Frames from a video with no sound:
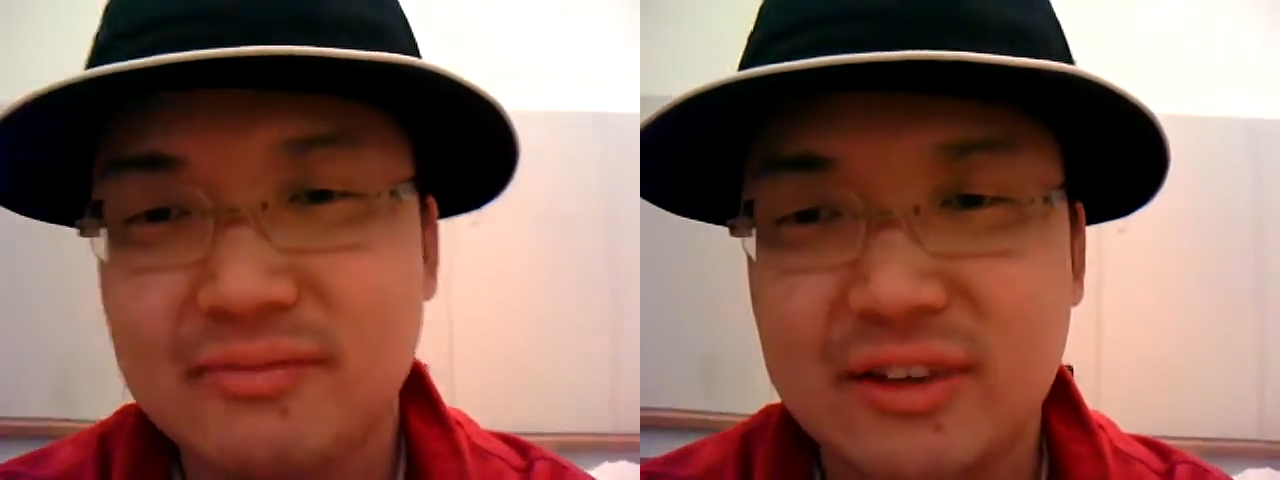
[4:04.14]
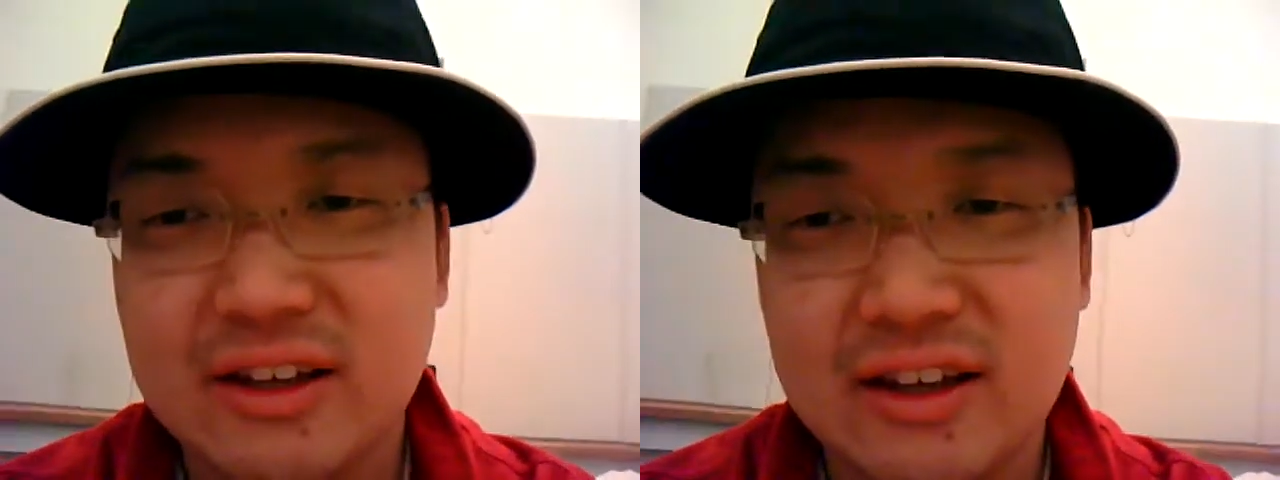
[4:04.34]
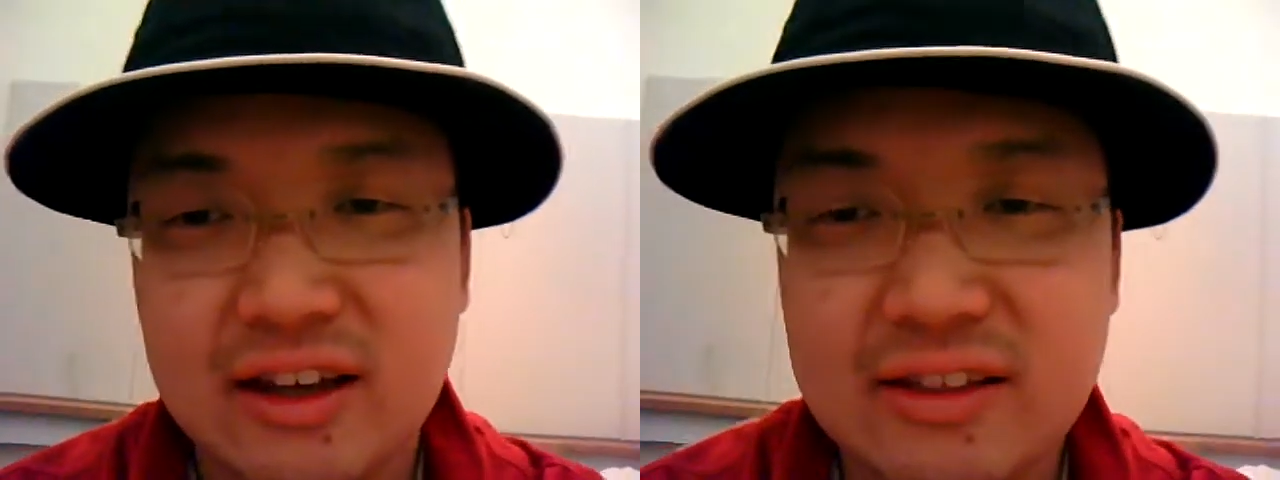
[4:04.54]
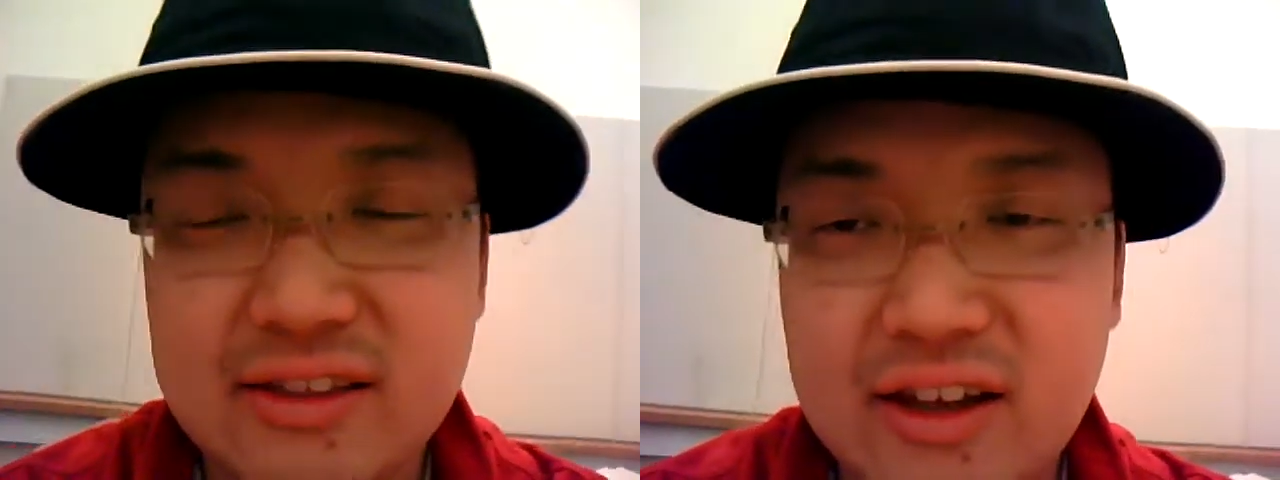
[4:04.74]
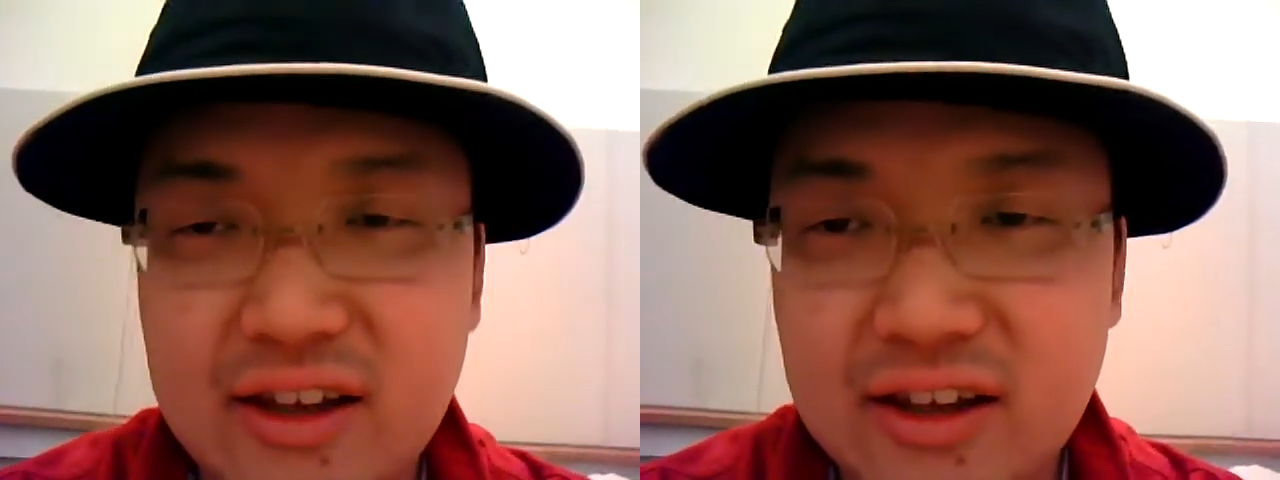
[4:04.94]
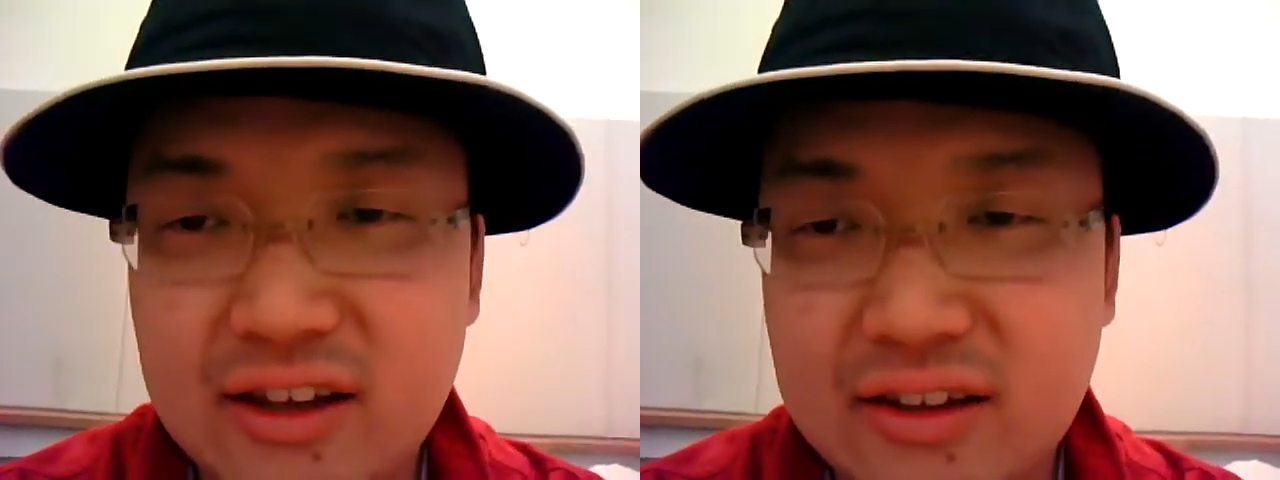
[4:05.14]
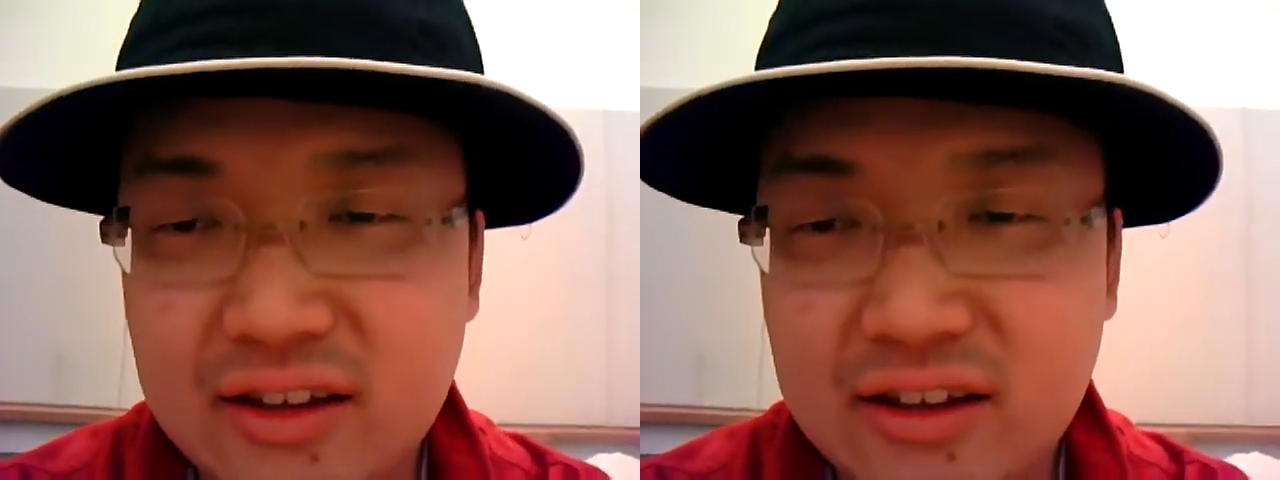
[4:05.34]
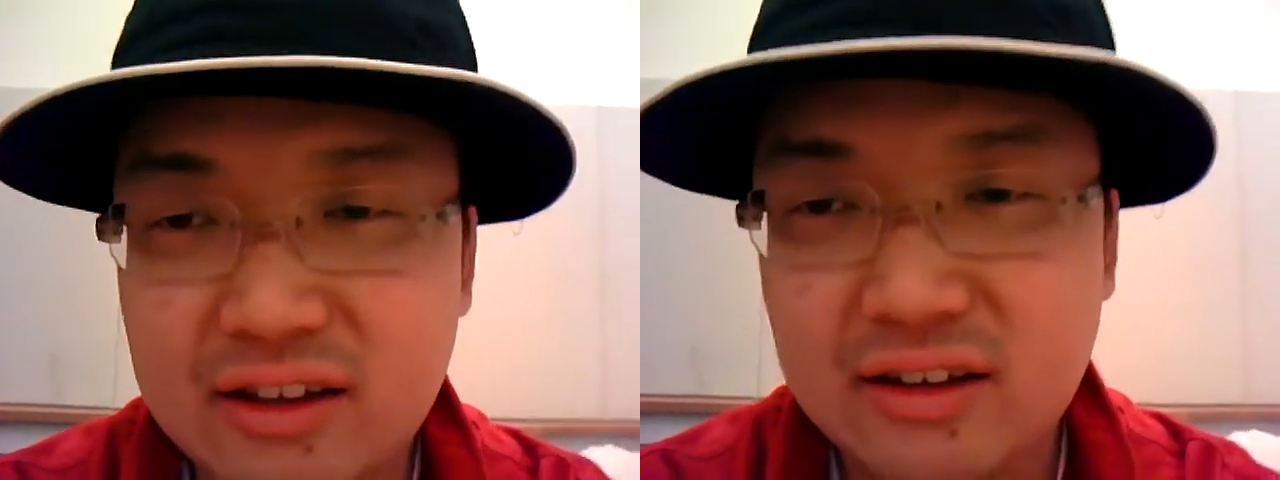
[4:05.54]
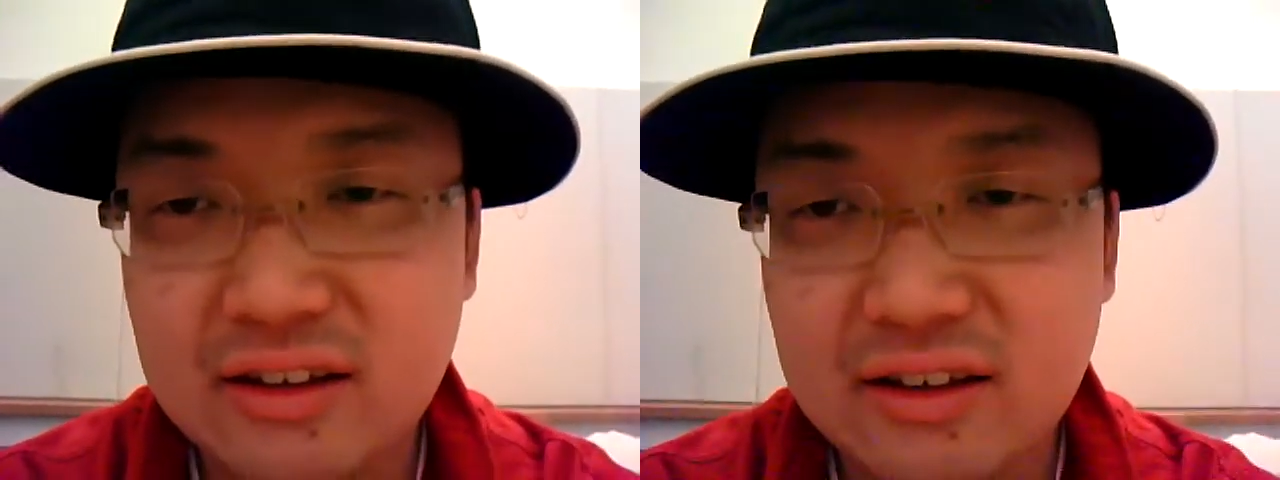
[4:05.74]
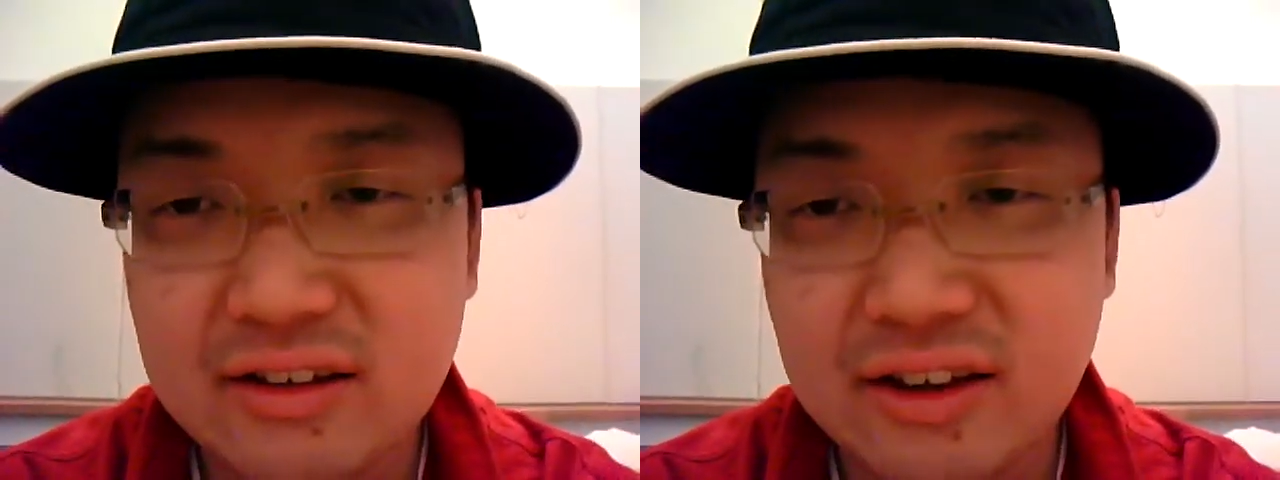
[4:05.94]
and the, the,
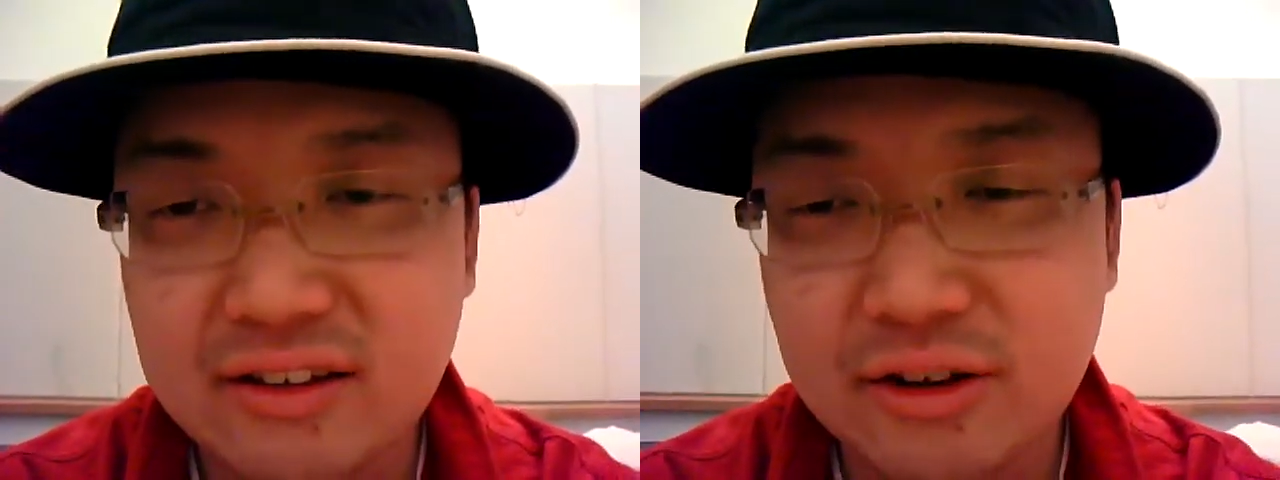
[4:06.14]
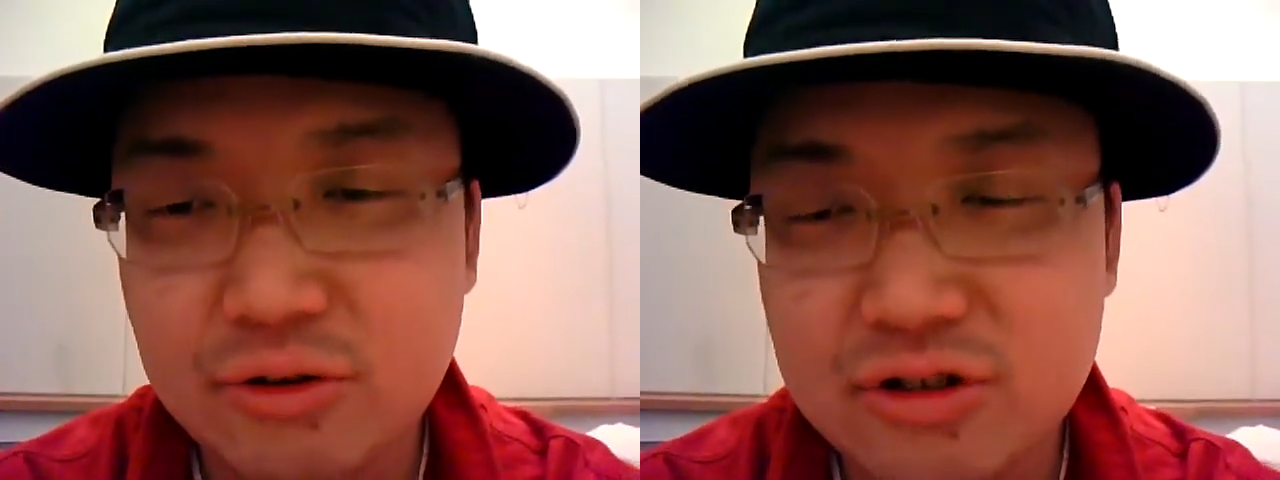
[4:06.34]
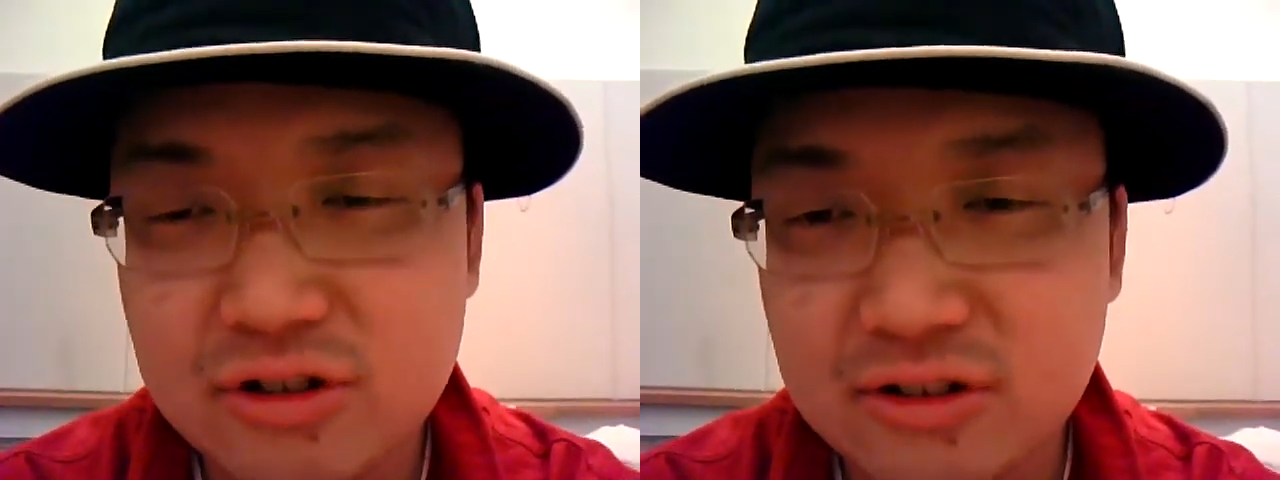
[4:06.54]
the execution